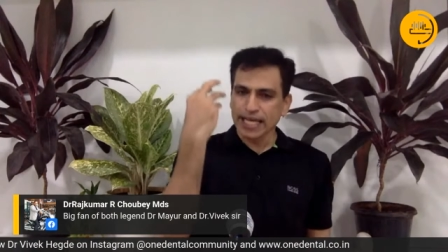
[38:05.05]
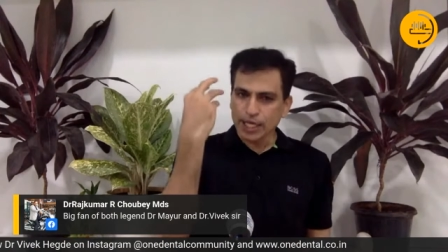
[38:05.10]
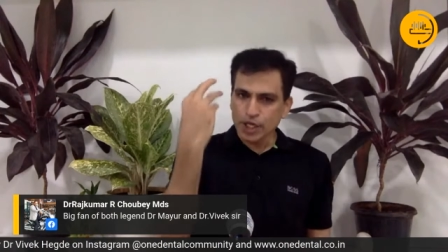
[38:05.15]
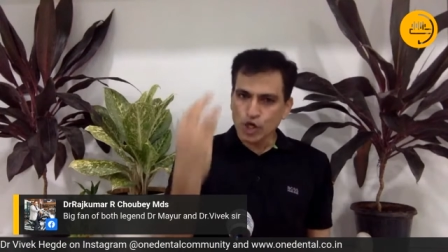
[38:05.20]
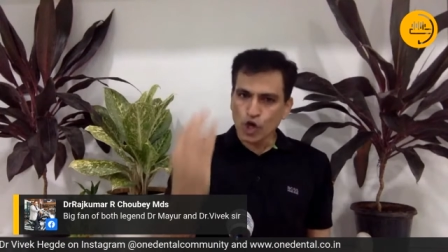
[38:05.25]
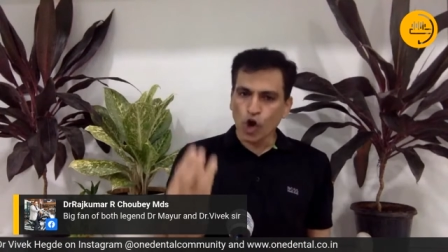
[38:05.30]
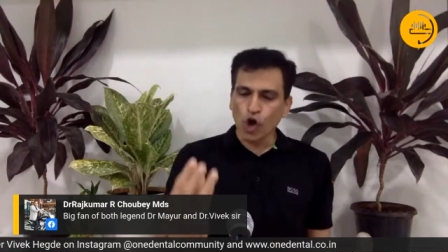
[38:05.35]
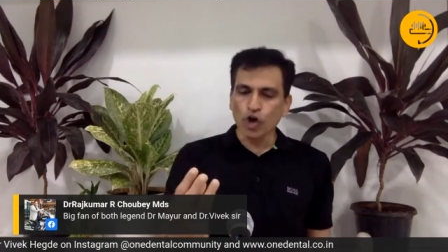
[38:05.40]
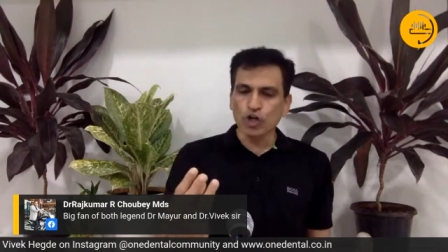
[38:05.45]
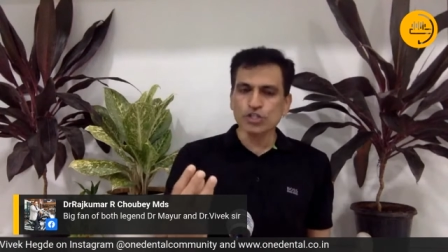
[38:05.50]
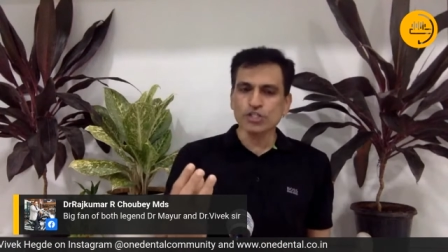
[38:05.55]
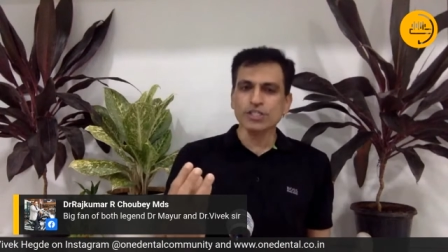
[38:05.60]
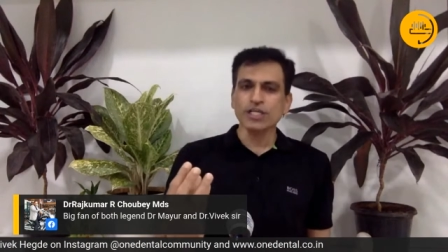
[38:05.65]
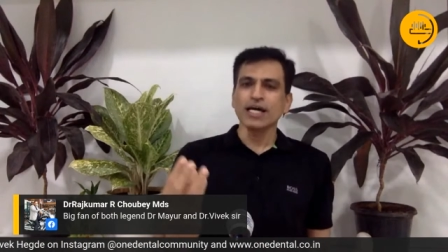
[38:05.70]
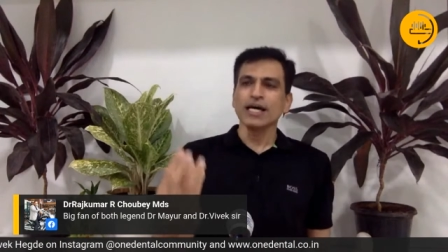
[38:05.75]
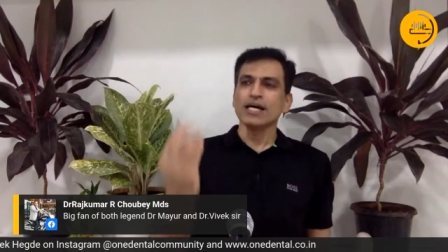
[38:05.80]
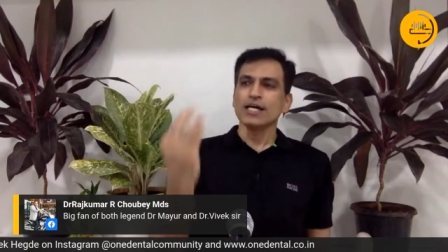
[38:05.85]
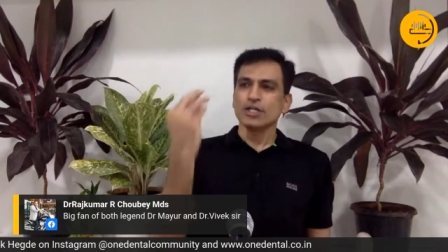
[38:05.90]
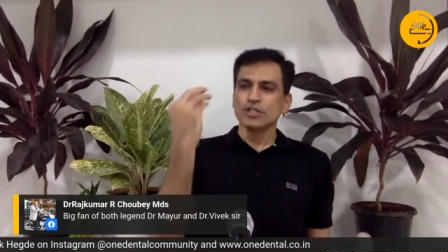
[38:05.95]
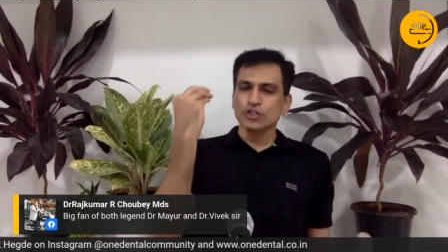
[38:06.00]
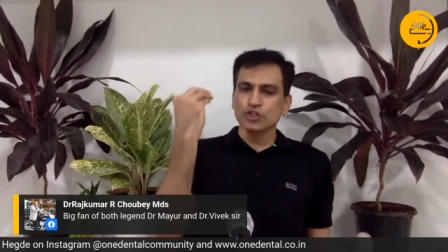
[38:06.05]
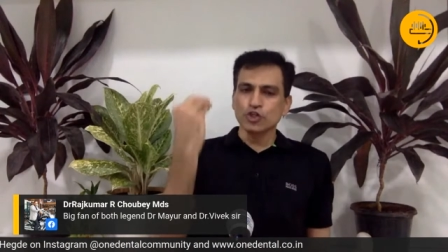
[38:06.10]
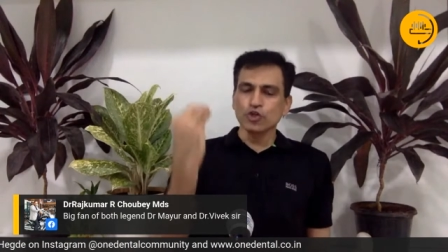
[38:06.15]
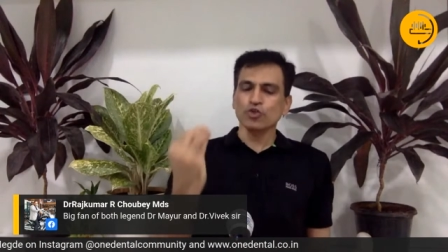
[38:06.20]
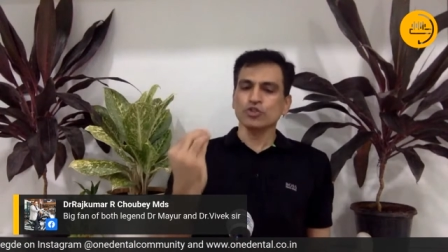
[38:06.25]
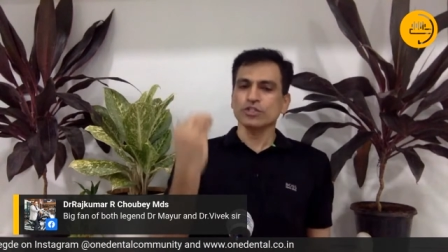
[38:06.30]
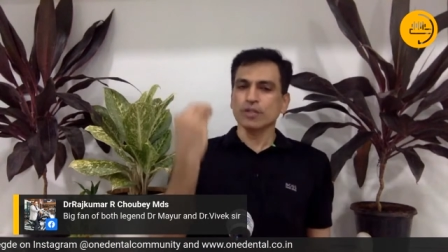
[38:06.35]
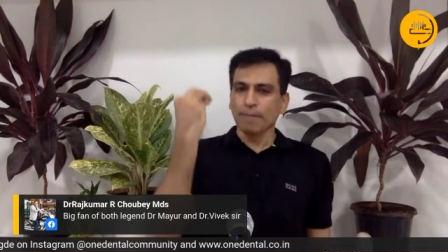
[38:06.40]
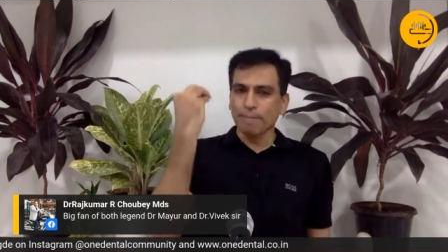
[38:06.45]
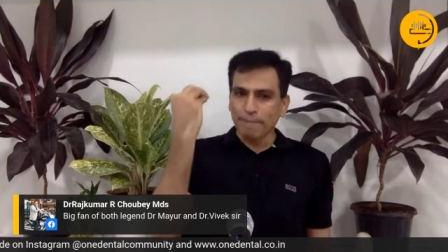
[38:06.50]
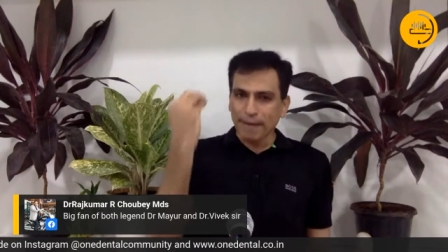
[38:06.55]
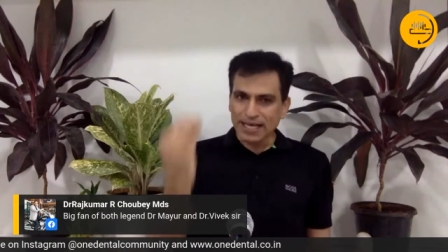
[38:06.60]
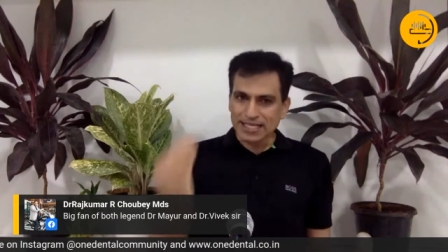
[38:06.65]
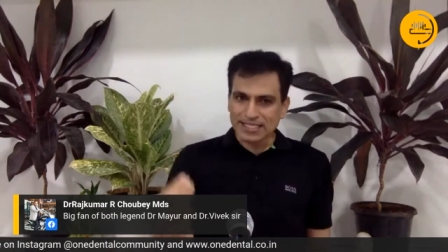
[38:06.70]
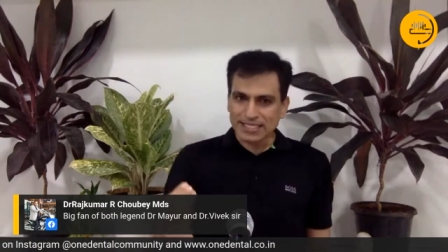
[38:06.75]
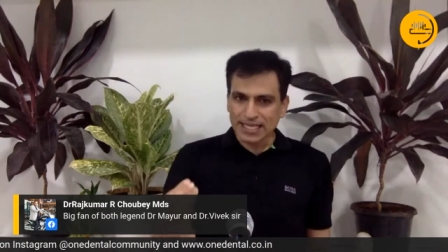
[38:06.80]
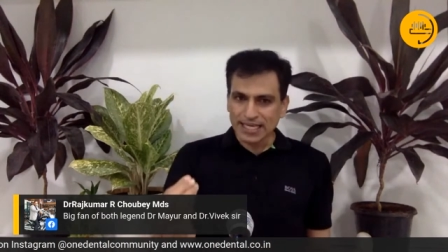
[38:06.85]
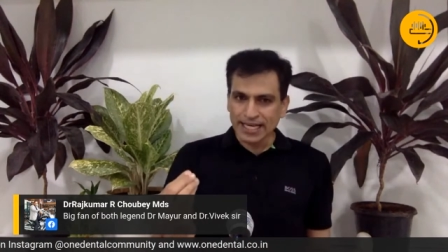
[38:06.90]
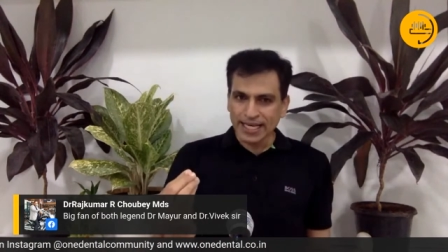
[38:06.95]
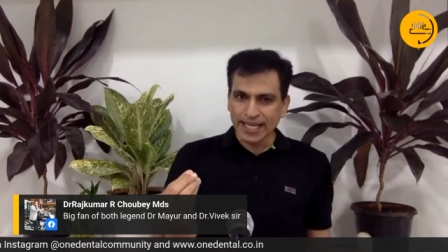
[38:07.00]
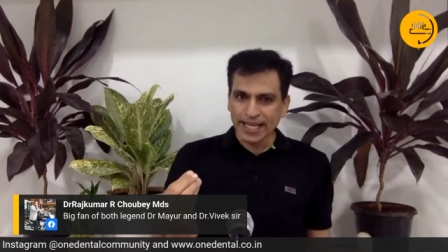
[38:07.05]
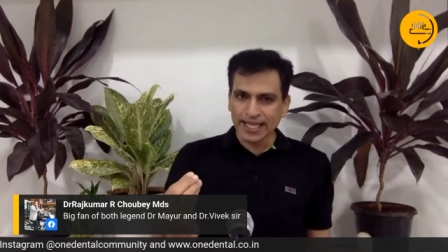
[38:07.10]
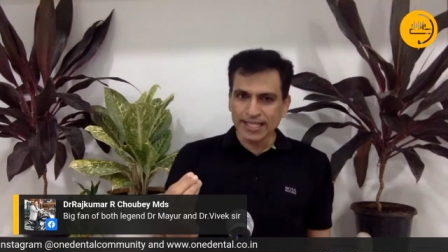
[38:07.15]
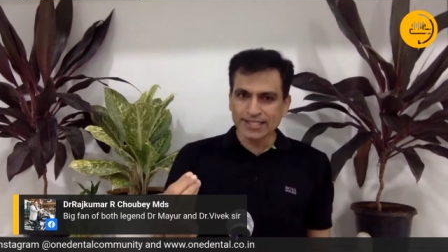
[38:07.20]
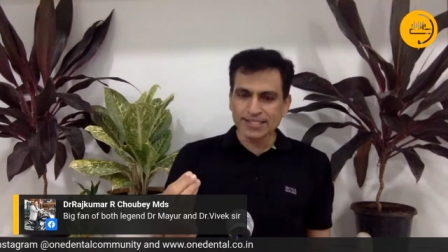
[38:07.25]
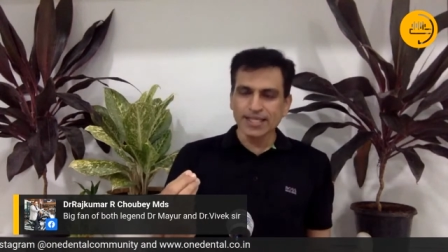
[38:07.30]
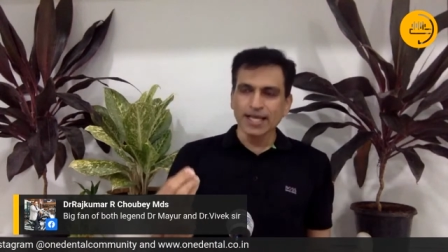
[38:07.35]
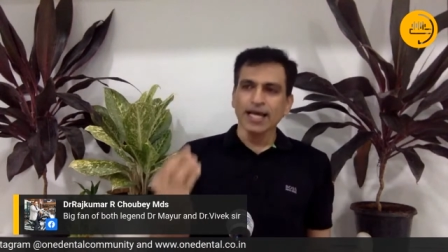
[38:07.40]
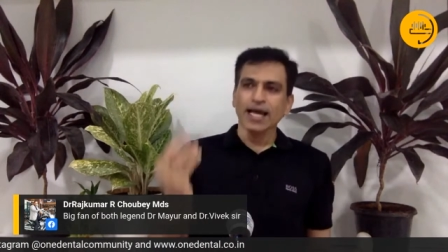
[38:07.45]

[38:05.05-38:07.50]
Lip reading: yours. Choose the best clinics.